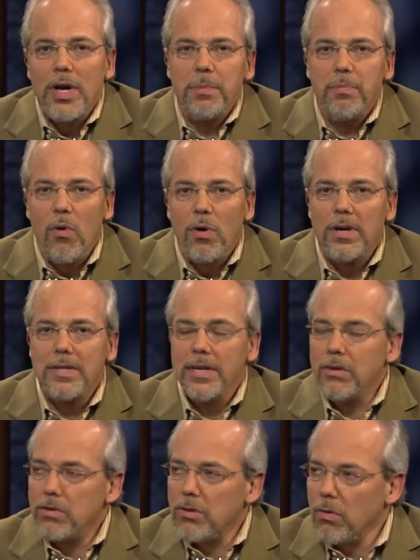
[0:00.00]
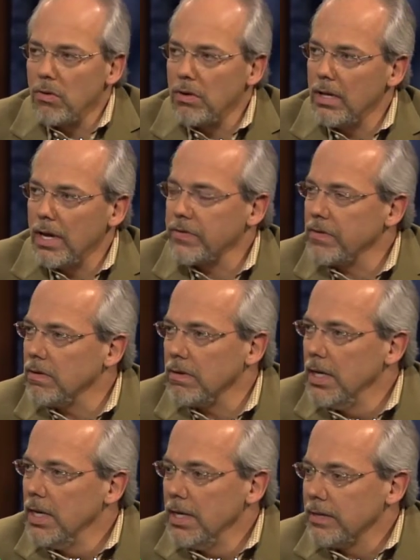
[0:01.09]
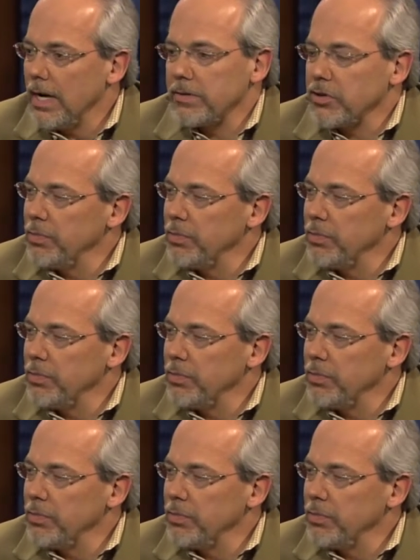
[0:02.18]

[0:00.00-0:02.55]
important than your total cholesterol. Dr.